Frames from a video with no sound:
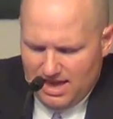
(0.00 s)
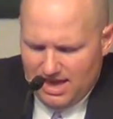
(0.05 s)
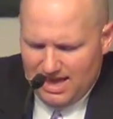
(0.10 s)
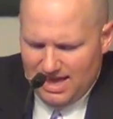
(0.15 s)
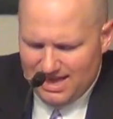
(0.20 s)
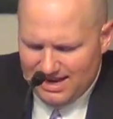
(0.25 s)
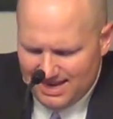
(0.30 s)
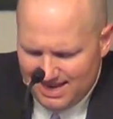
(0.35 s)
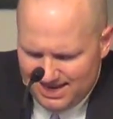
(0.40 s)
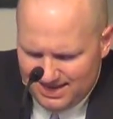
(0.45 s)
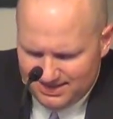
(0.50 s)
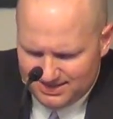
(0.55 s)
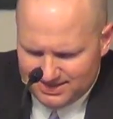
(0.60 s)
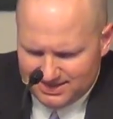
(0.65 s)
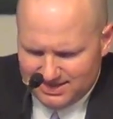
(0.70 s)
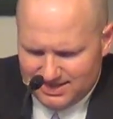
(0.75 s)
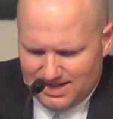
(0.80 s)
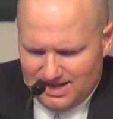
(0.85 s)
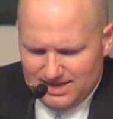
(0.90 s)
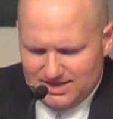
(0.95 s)
And he
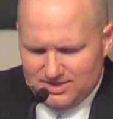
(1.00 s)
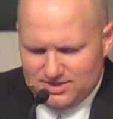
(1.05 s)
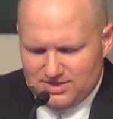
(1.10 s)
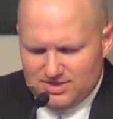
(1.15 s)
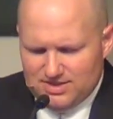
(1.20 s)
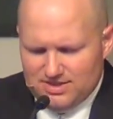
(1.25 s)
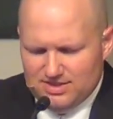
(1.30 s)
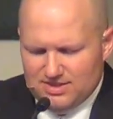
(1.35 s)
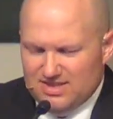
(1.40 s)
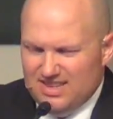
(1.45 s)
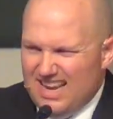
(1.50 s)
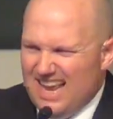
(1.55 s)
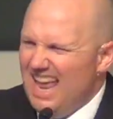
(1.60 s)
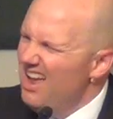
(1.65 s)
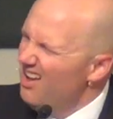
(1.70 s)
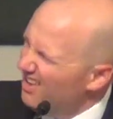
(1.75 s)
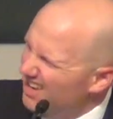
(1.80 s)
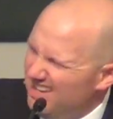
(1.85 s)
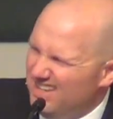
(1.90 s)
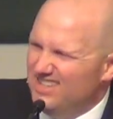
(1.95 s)
says,
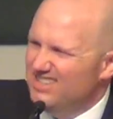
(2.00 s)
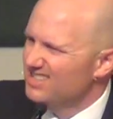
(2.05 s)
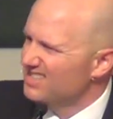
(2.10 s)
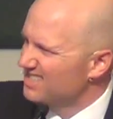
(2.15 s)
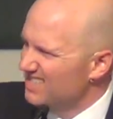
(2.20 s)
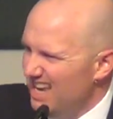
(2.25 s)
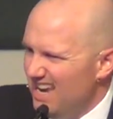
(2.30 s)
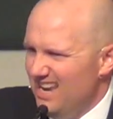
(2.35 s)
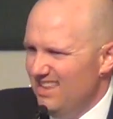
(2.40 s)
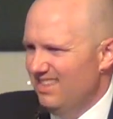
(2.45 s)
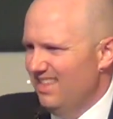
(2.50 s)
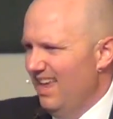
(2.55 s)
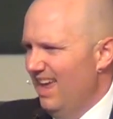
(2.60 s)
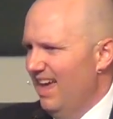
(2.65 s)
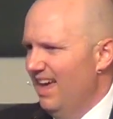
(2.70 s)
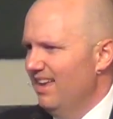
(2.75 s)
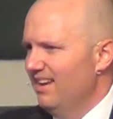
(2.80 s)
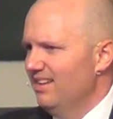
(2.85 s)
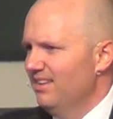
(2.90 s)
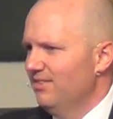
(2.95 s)
How can you say
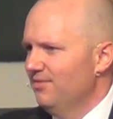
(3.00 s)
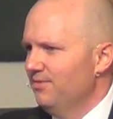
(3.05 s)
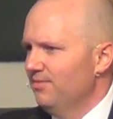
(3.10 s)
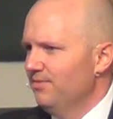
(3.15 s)
that?